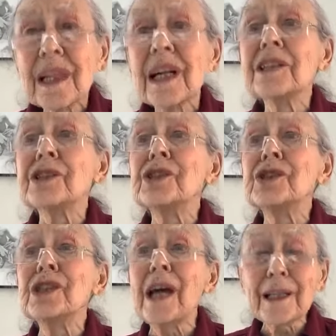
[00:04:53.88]
A
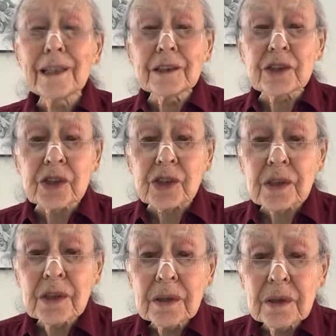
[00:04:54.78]
challenge.
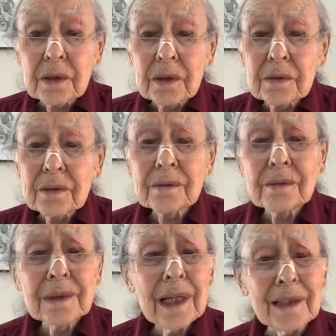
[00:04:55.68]

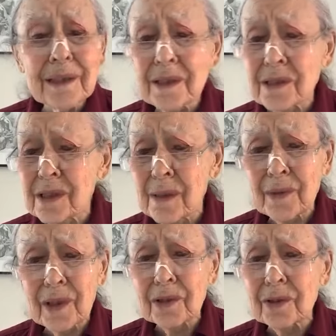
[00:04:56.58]
I need
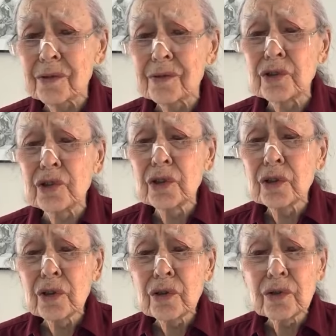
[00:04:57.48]
something to
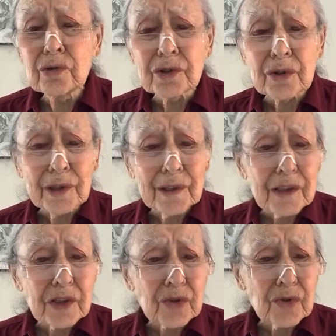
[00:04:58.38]
do during
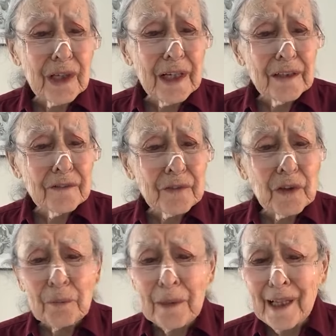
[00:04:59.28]
this
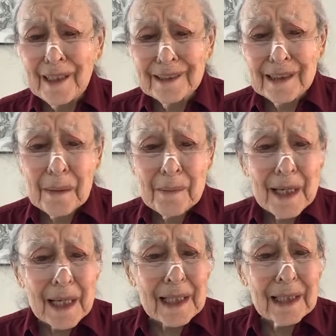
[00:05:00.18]
dreadful
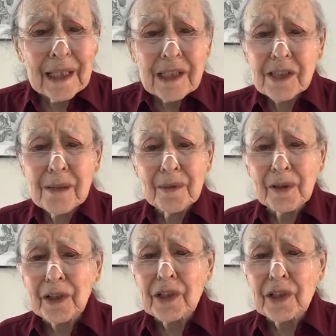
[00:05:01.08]
pandemic. Somebody